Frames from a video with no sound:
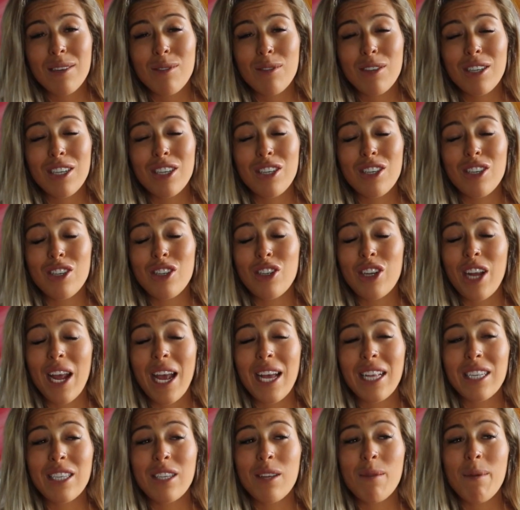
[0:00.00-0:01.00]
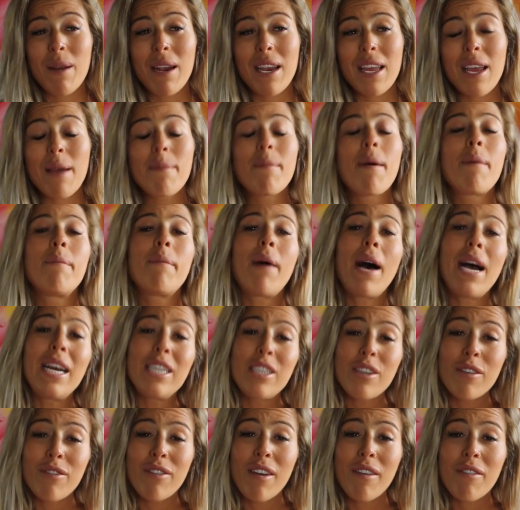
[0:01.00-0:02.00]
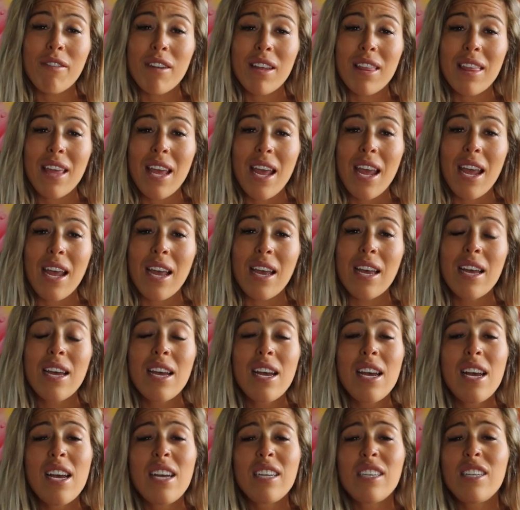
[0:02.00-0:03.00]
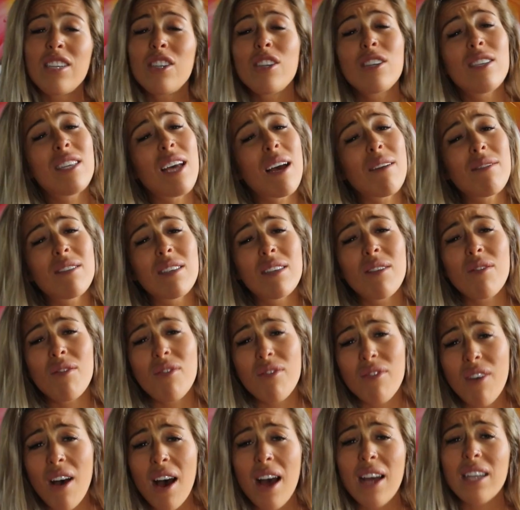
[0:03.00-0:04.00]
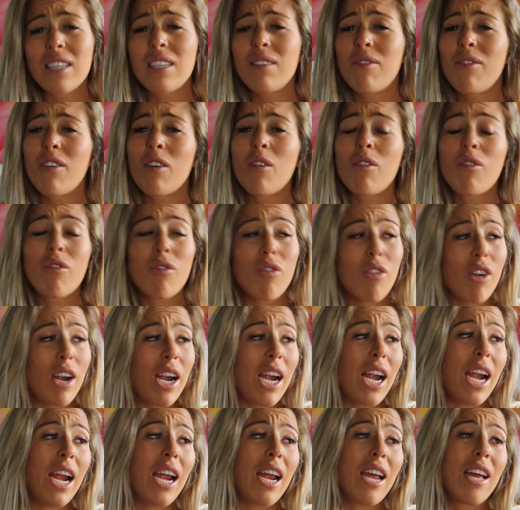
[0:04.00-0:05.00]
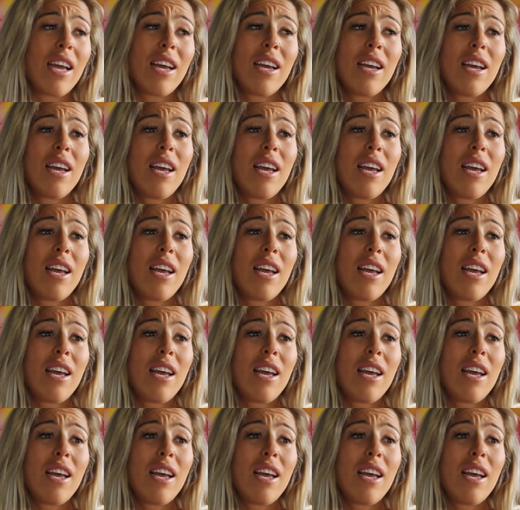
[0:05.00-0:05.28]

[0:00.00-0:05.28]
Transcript: It was just a chance for me to get my mind off everything, to just have some fun, to feel free,